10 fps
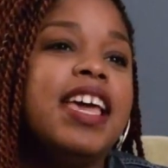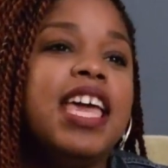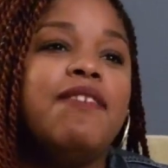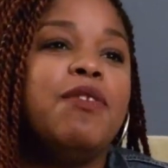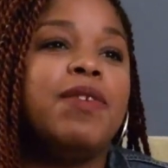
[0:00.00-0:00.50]

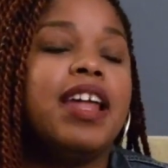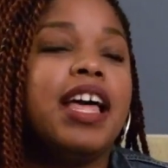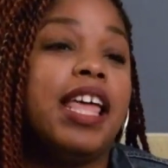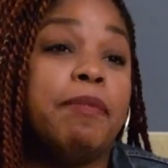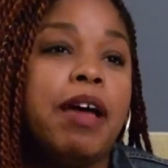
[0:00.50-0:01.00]
Even when
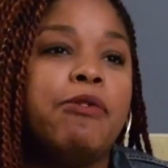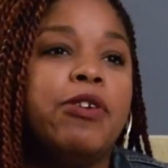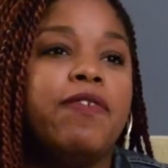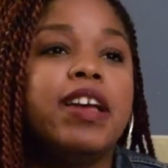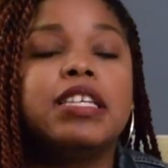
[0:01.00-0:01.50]
my
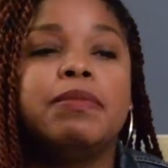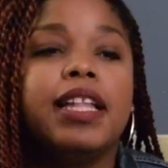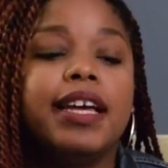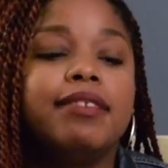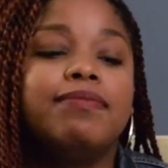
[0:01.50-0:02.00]
real face be
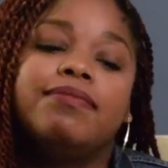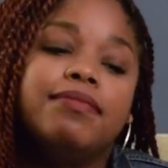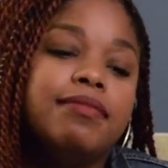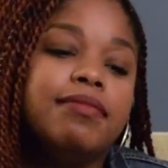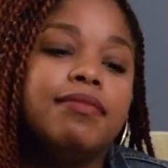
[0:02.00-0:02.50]
like,
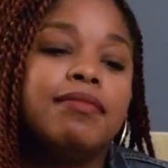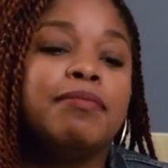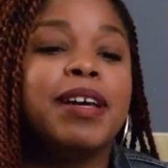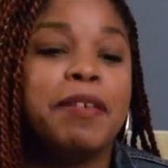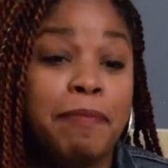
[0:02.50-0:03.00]

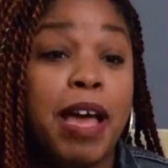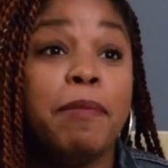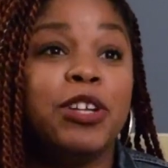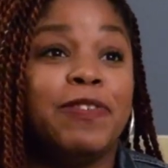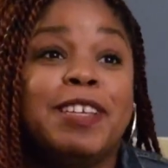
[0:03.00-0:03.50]
but my
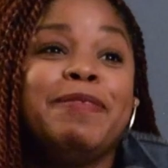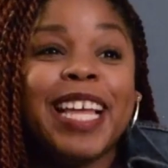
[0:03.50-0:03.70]
emoji face be